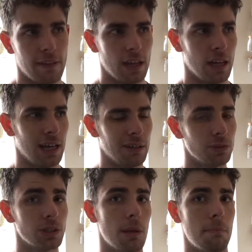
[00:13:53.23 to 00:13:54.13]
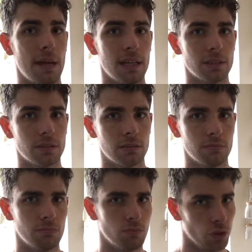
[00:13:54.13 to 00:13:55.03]
It wasn't the best,
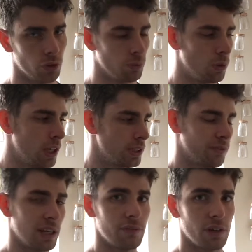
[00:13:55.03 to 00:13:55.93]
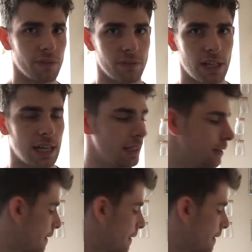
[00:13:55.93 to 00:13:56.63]
not the worst flavour I've ever had,